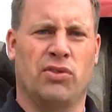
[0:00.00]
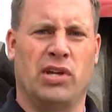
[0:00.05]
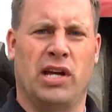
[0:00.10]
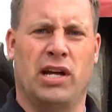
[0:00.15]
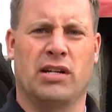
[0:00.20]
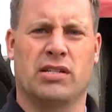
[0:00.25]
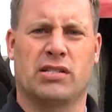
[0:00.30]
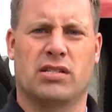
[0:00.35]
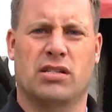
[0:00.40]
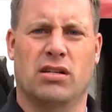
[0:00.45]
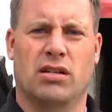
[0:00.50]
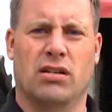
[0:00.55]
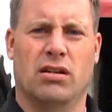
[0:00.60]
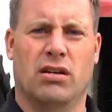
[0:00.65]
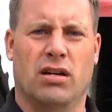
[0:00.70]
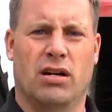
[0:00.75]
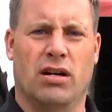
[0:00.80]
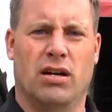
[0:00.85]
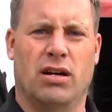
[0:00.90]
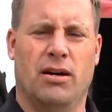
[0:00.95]
things.
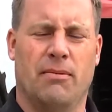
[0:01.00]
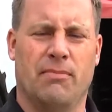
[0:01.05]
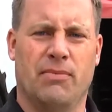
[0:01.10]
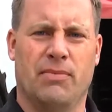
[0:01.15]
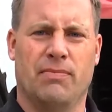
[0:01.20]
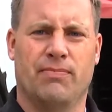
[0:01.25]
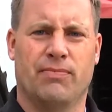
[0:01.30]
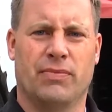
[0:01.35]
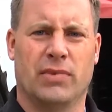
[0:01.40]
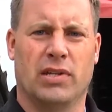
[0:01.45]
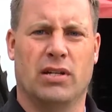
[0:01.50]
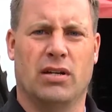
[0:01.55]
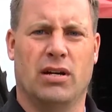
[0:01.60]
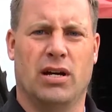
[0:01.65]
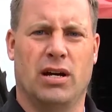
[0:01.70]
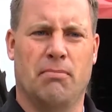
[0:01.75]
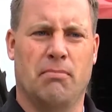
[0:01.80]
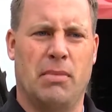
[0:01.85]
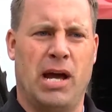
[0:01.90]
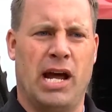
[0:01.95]

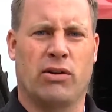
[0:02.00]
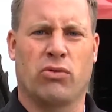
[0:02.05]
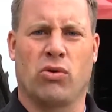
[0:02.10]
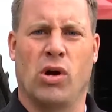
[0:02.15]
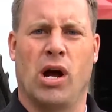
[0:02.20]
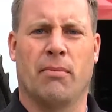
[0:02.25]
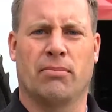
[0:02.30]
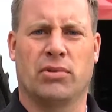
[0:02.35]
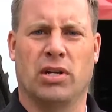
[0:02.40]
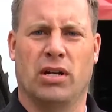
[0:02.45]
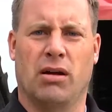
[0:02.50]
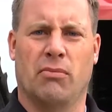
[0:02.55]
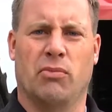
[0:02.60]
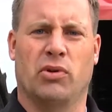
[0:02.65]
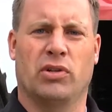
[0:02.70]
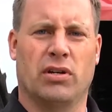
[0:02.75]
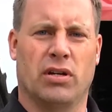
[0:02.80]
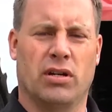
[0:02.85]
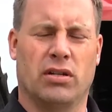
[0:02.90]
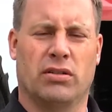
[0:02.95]
I'm Matt Crompton. I'm
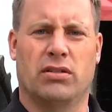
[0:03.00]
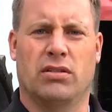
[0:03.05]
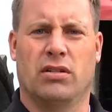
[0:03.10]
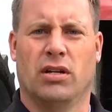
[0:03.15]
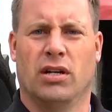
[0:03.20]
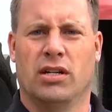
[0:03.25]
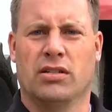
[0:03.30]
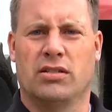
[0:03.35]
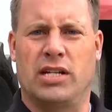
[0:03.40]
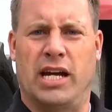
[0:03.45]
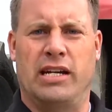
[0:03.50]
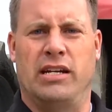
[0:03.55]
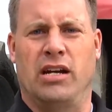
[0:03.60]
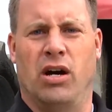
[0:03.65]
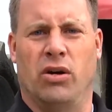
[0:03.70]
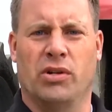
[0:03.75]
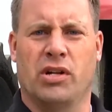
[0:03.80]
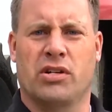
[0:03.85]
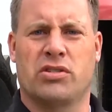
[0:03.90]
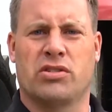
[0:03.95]
with a Titan
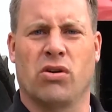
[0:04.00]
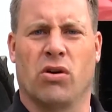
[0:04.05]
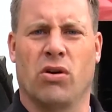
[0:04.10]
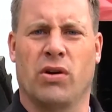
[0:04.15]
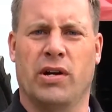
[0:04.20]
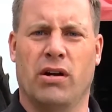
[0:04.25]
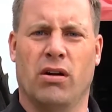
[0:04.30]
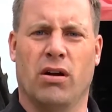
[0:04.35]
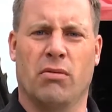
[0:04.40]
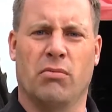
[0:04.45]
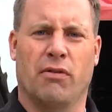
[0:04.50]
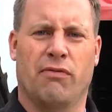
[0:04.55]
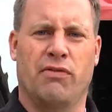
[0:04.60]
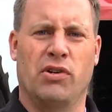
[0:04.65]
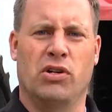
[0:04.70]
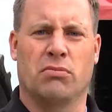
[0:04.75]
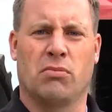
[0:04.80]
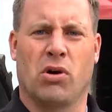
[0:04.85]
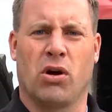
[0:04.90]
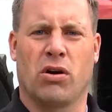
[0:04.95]
outlet store here. I'm a
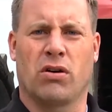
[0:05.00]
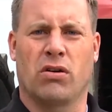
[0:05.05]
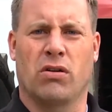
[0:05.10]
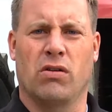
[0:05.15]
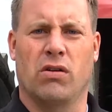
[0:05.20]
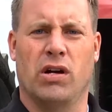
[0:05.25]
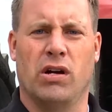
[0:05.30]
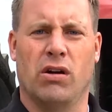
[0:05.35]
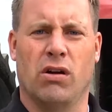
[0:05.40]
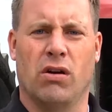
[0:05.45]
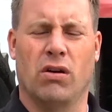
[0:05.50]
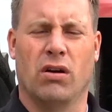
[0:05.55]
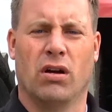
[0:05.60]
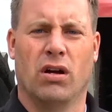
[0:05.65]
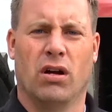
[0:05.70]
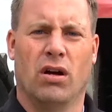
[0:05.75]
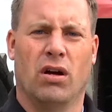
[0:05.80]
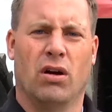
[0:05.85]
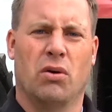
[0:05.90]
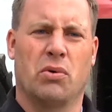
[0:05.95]
field marketer here.
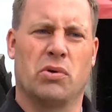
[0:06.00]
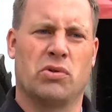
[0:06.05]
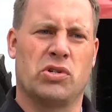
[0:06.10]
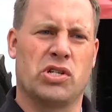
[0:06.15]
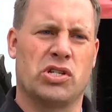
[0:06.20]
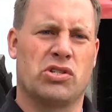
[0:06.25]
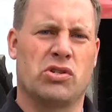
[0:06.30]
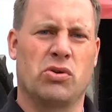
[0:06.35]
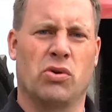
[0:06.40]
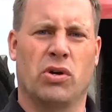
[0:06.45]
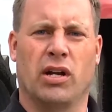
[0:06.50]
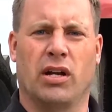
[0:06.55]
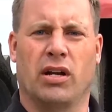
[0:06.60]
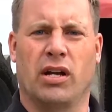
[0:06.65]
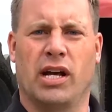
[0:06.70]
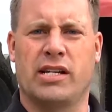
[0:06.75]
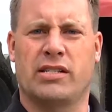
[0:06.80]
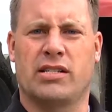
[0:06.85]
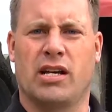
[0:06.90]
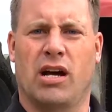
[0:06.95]
we're just doing a
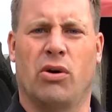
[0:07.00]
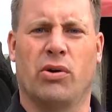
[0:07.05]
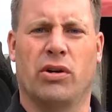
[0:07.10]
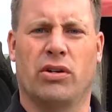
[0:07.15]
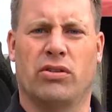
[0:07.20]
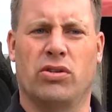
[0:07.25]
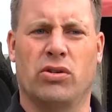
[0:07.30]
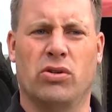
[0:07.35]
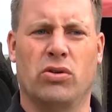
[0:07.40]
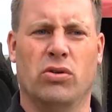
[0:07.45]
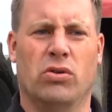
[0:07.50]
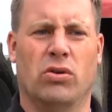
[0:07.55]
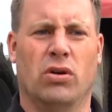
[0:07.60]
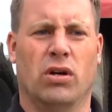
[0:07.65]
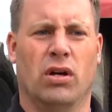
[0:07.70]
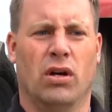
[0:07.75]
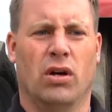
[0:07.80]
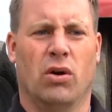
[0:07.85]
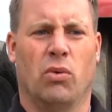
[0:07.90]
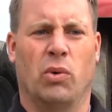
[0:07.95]
nice how-to,
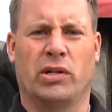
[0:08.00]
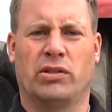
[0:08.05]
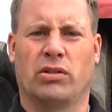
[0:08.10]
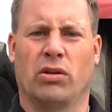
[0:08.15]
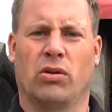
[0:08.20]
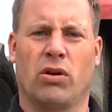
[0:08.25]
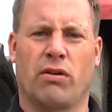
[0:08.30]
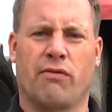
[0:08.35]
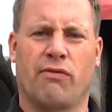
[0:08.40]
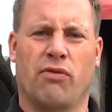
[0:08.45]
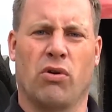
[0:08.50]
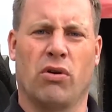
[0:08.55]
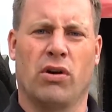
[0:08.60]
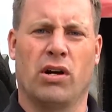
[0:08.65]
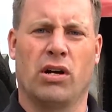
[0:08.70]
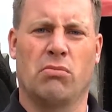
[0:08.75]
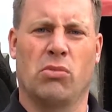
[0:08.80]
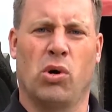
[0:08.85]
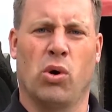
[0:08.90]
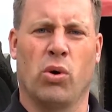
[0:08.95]
what to look for
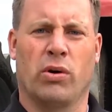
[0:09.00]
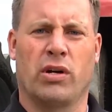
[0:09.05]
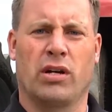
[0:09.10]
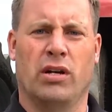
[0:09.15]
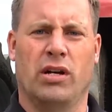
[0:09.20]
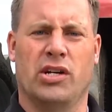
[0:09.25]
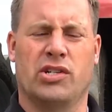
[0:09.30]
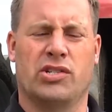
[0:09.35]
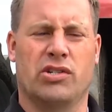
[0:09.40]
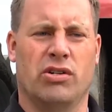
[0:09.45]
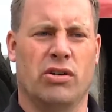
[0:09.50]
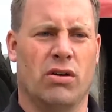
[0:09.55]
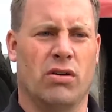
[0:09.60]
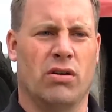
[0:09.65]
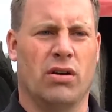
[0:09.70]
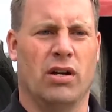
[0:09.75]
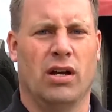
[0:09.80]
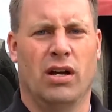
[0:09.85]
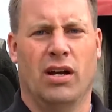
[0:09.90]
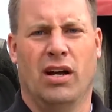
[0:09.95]
in a mower
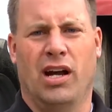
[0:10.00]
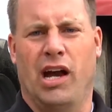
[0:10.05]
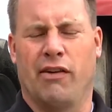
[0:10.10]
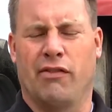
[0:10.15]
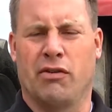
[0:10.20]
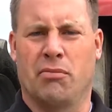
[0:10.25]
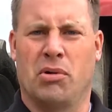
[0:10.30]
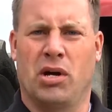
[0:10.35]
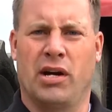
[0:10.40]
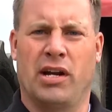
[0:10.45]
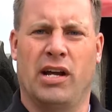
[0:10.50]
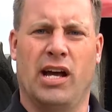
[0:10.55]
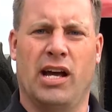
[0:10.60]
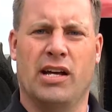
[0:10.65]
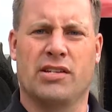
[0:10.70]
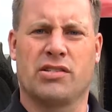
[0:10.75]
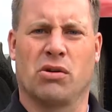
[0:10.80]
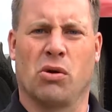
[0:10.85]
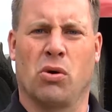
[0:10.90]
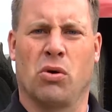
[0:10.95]
conditioner. Everybody
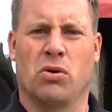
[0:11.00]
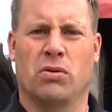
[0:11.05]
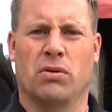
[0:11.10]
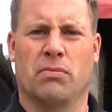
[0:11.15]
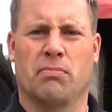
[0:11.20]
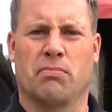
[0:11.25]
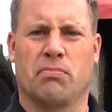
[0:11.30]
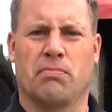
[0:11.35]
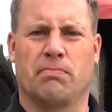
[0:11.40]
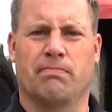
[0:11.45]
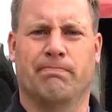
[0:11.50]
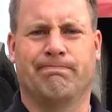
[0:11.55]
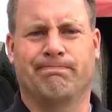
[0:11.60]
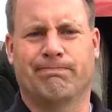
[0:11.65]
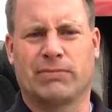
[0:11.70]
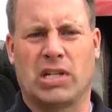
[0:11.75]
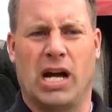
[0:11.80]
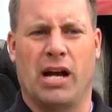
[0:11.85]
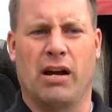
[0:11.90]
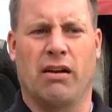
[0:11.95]
has their own
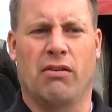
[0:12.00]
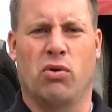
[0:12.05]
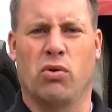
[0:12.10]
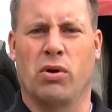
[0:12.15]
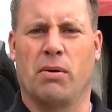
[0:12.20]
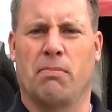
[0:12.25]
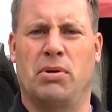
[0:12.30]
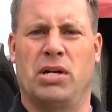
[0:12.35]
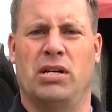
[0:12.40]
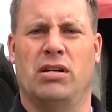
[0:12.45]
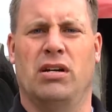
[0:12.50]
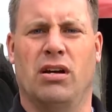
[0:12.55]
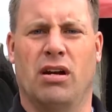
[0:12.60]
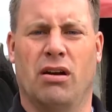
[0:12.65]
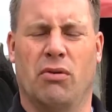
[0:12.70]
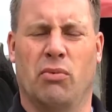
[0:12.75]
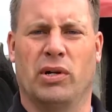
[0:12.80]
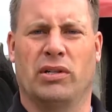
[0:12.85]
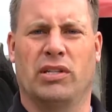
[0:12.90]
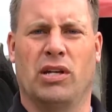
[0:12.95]
opinion
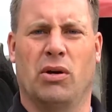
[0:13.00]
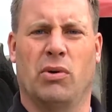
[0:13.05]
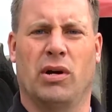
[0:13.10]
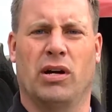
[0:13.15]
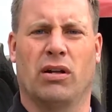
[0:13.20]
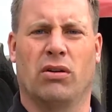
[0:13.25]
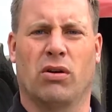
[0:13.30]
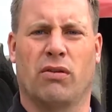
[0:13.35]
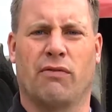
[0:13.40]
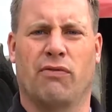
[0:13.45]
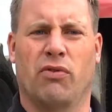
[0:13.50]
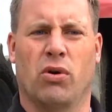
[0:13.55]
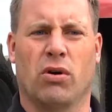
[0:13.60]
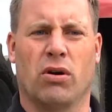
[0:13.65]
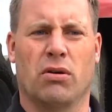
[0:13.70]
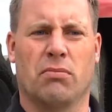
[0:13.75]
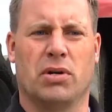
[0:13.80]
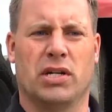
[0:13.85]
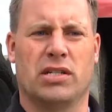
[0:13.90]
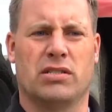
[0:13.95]
on what they want to look
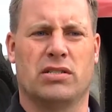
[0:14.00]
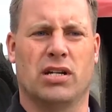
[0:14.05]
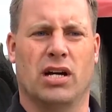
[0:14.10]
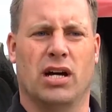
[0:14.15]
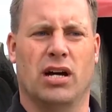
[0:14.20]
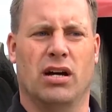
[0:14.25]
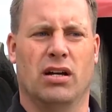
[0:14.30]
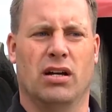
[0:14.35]
for, but